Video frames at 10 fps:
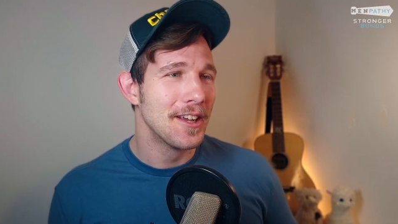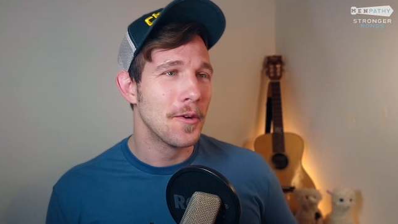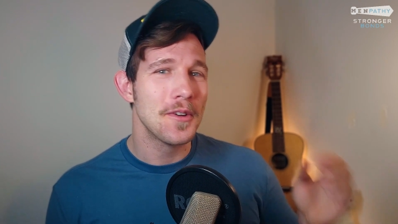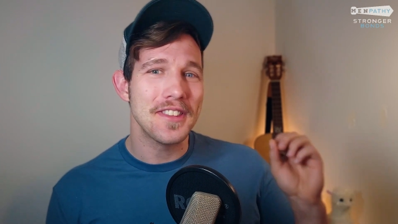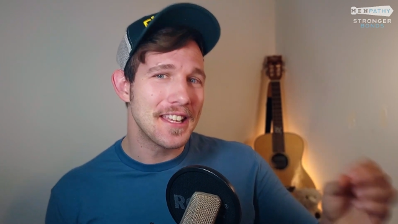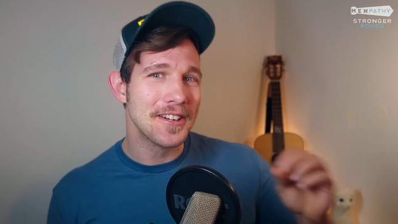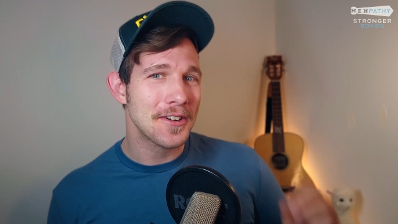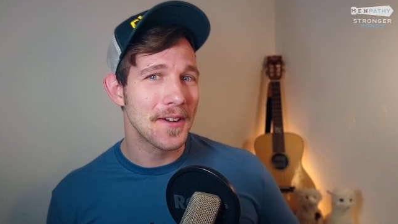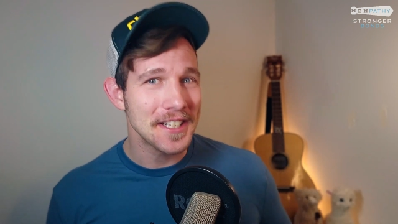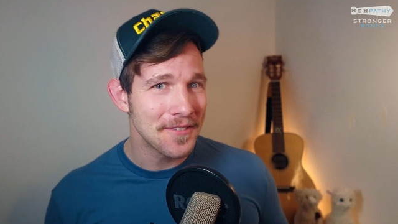with
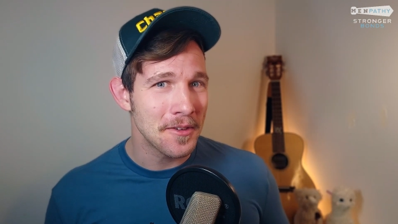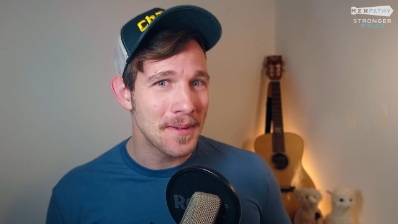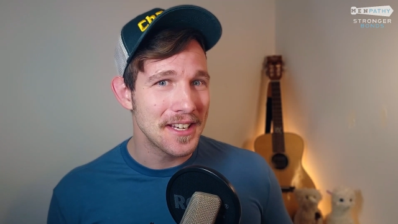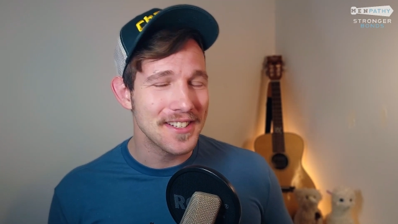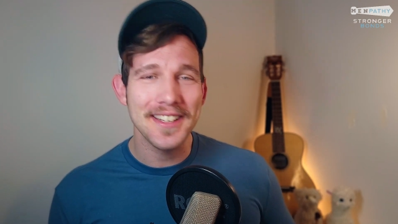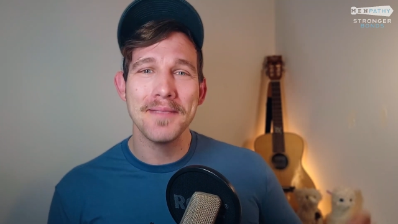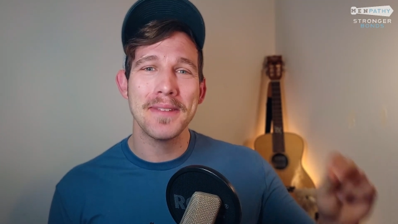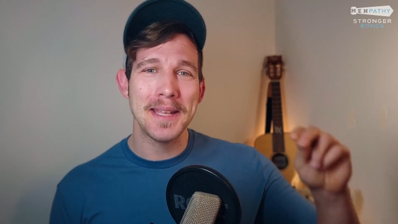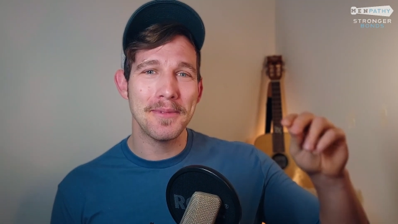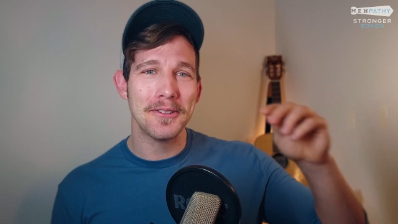incorrect information, and
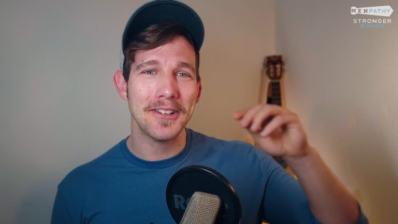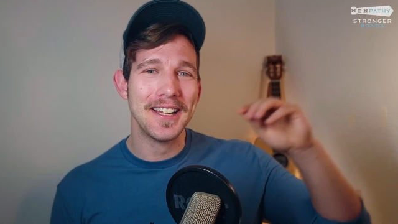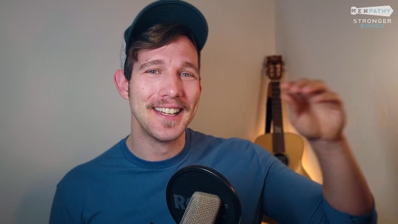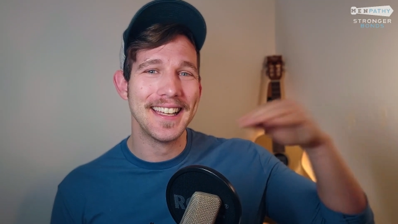people will